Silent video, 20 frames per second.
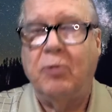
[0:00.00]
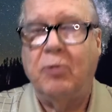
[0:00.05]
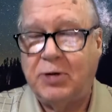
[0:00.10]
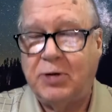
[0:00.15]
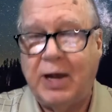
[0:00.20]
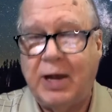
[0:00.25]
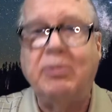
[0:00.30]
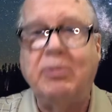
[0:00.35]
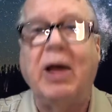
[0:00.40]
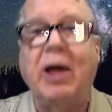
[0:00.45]
the
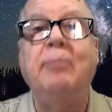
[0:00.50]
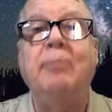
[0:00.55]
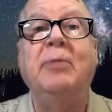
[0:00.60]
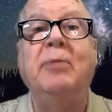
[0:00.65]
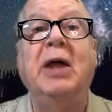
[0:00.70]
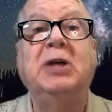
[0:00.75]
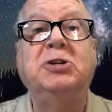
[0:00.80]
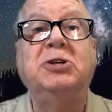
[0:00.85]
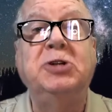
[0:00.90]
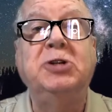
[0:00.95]
same time
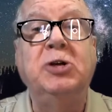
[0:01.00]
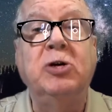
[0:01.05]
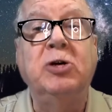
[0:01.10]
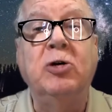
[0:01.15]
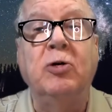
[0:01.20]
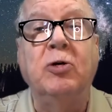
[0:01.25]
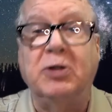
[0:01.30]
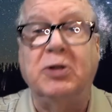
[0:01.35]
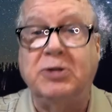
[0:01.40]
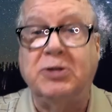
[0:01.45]
next year
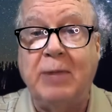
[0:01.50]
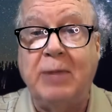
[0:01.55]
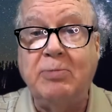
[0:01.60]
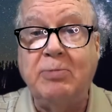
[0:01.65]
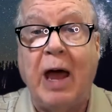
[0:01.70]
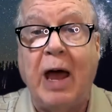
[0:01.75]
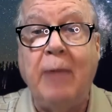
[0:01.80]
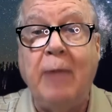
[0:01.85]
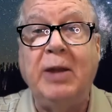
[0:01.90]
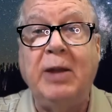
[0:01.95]
or at the same
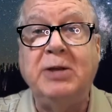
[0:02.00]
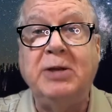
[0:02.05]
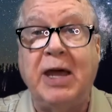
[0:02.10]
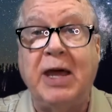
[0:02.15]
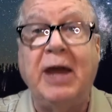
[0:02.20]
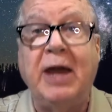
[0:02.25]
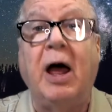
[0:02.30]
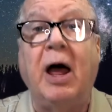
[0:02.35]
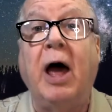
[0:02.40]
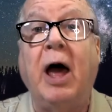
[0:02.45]
time in
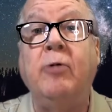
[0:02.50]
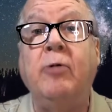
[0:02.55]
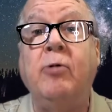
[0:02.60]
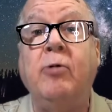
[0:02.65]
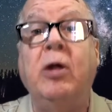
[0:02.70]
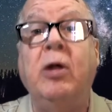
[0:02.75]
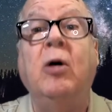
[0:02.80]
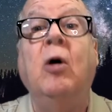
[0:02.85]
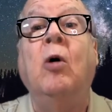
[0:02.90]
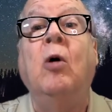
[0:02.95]
10,
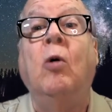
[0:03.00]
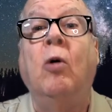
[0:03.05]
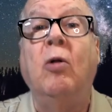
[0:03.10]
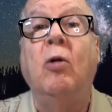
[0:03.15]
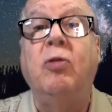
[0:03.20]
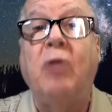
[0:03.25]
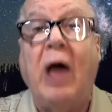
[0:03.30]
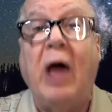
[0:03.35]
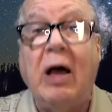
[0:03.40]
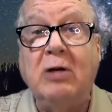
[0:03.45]
100, or
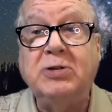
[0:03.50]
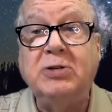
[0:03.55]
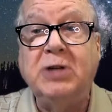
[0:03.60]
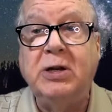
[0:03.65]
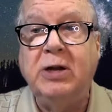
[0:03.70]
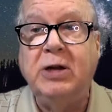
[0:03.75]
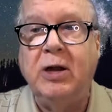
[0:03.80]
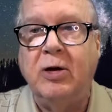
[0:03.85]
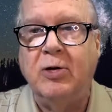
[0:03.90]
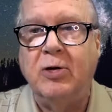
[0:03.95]

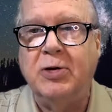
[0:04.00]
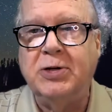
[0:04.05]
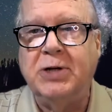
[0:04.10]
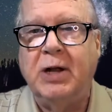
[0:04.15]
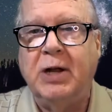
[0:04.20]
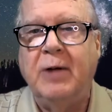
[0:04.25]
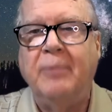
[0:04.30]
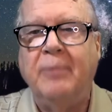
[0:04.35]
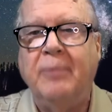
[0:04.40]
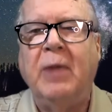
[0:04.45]
1,000 years,
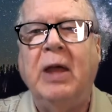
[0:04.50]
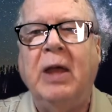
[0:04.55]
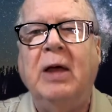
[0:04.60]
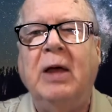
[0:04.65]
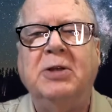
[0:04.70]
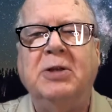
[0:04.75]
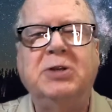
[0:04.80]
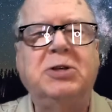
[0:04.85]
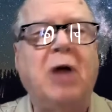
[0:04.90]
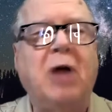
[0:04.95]

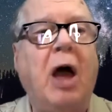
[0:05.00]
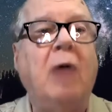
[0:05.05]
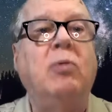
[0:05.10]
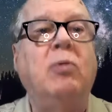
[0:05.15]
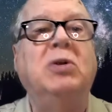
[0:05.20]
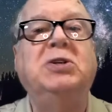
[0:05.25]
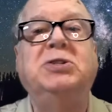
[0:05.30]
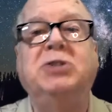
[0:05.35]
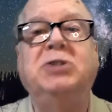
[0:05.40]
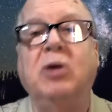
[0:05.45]
the sky
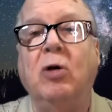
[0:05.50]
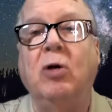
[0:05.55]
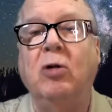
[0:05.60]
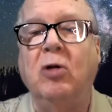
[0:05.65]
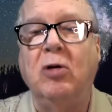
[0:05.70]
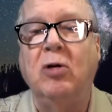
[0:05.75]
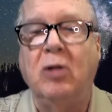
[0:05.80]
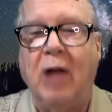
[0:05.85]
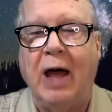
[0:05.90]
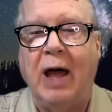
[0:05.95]
would still
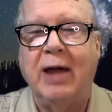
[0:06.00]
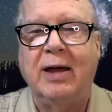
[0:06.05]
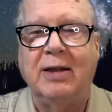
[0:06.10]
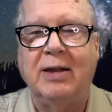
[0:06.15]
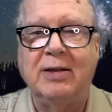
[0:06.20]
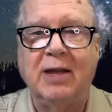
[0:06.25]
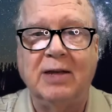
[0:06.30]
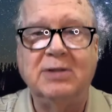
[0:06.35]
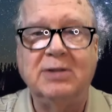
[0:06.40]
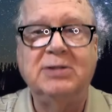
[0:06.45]
look like it
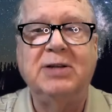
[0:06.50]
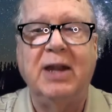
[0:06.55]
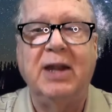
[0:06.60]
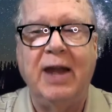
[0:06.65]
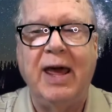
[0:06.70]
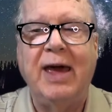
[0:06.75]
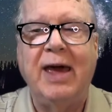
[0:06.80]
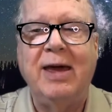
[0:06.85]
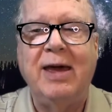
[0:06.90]
does today.